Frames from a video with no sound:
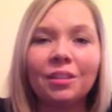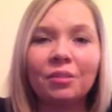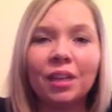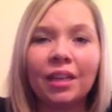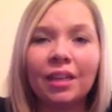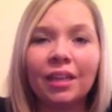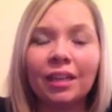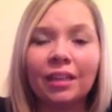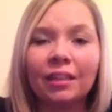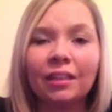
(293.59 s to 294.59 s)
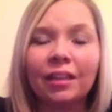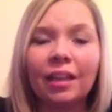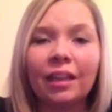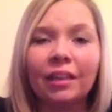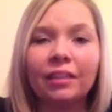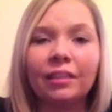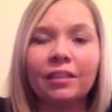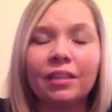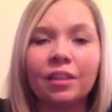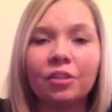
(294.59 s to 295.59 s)
take in and
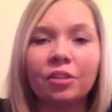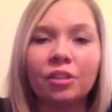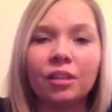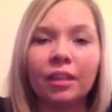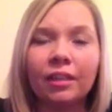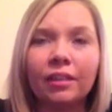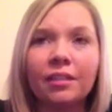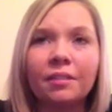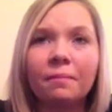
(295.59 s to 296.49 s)
to understand.